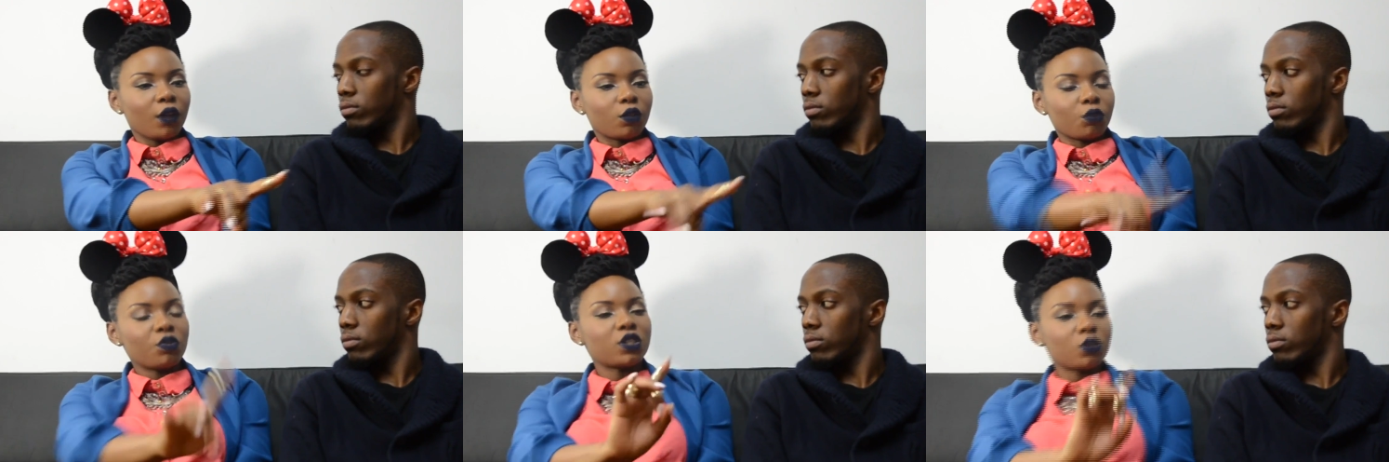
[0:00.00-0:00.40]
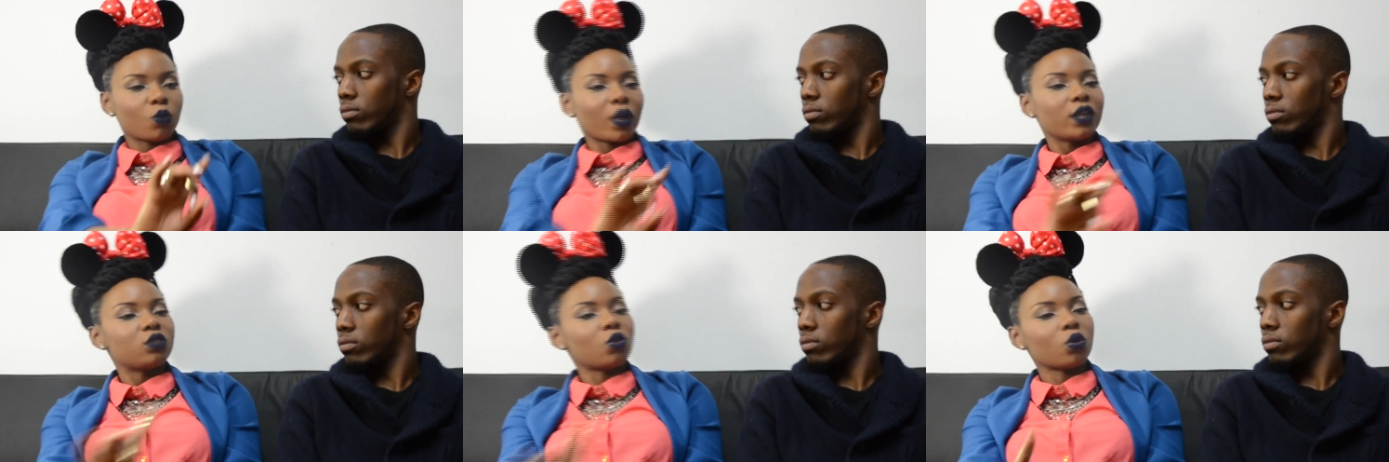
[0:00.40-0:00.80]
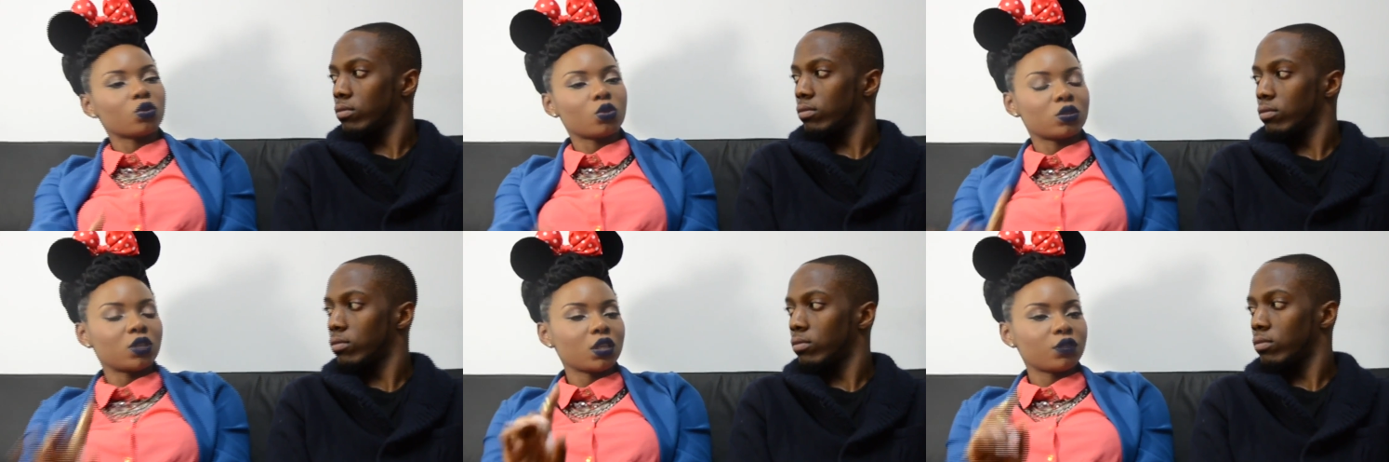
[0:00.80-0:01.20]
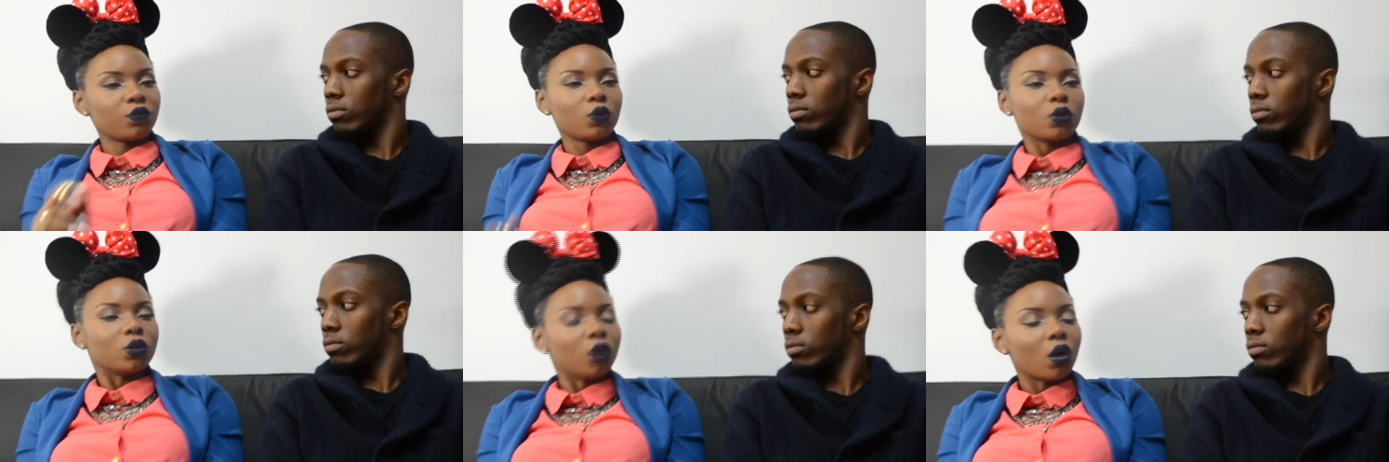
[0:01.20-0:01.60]
Speaker 1: the reason why this song is
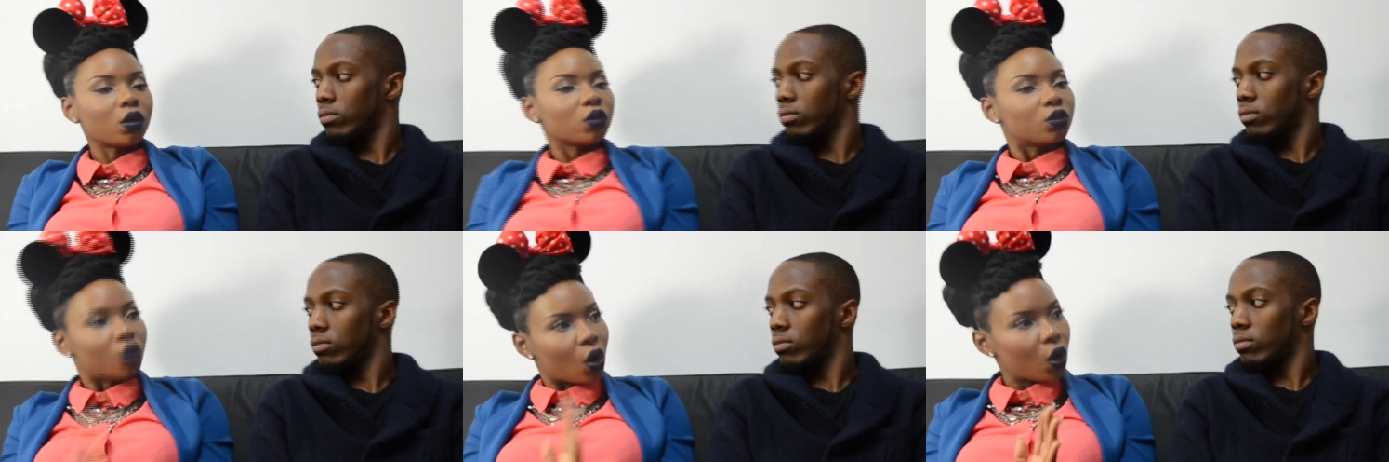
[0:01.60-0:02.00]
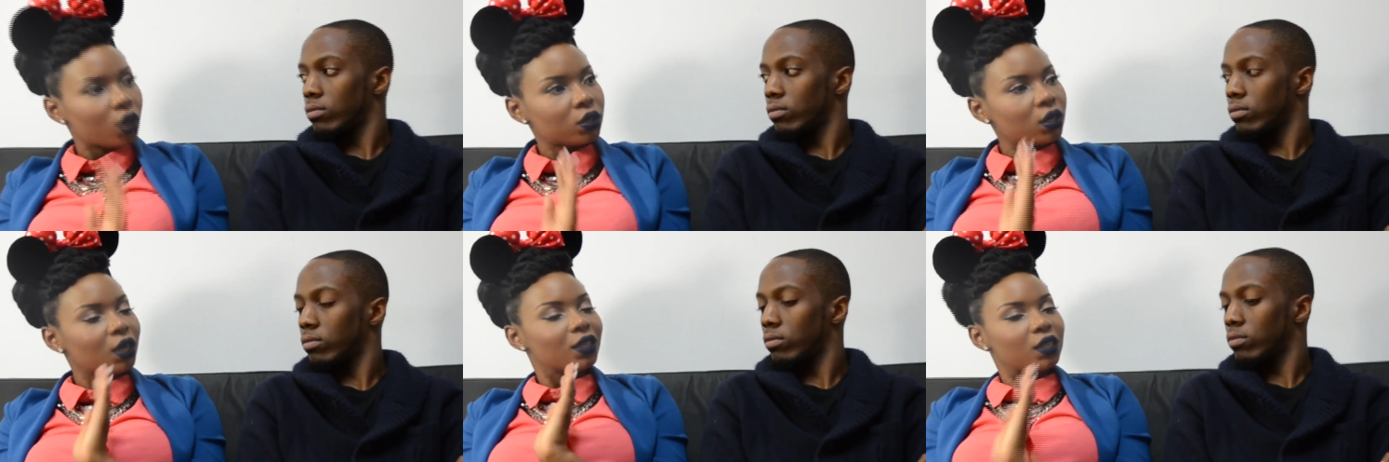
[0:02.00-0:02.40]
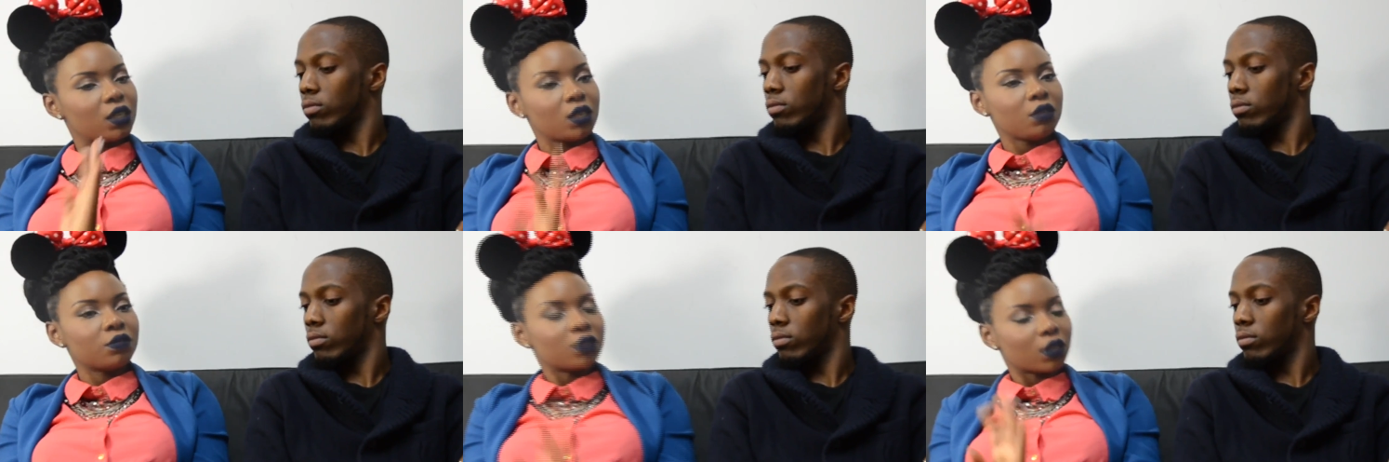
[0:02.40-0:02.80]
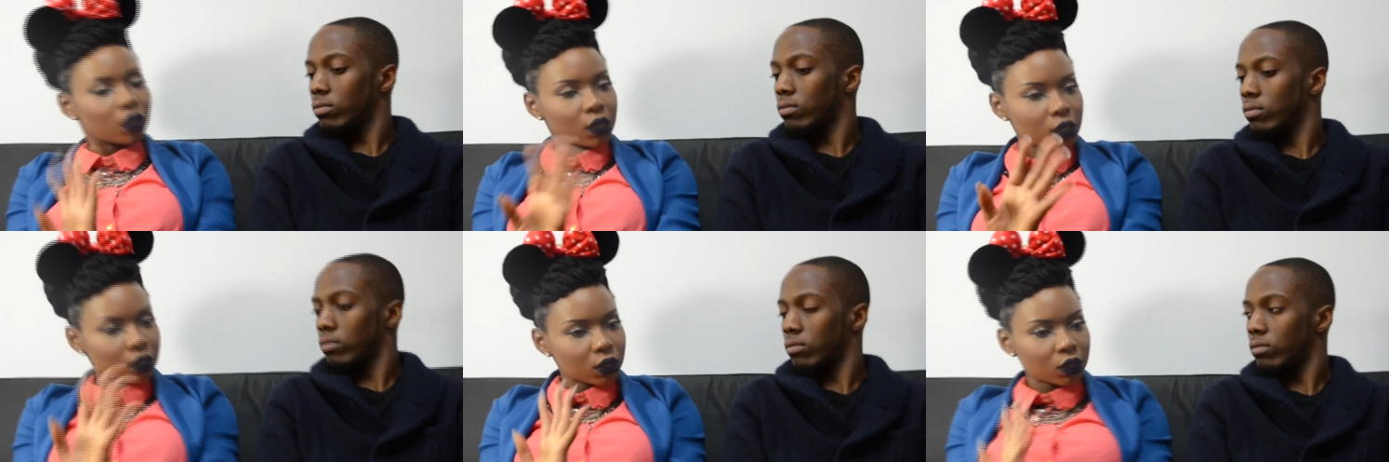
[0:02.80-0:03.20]
successful or not. God gives
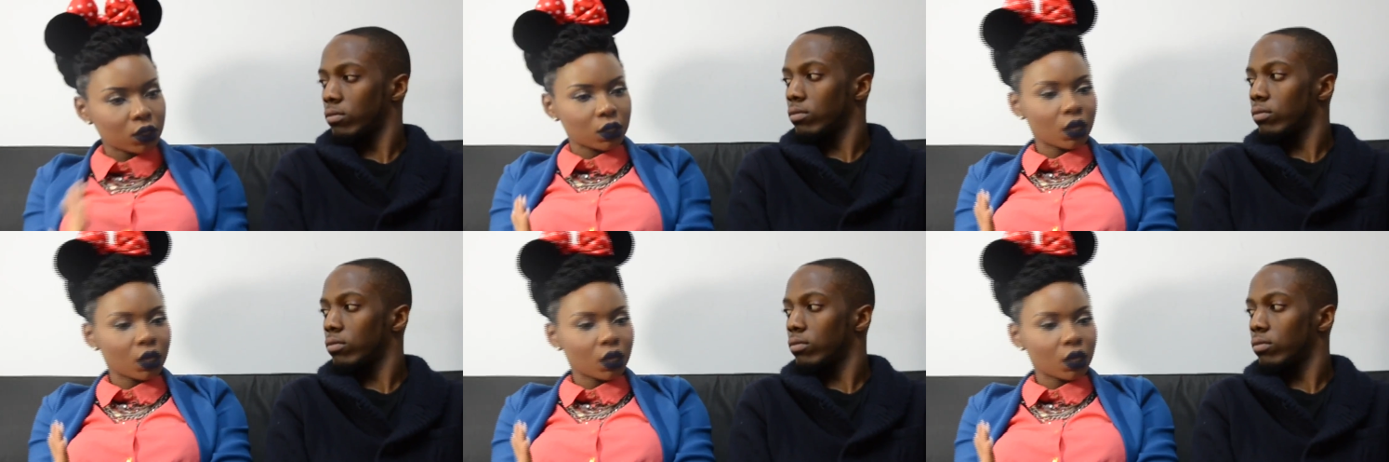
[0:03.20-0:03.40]
hits.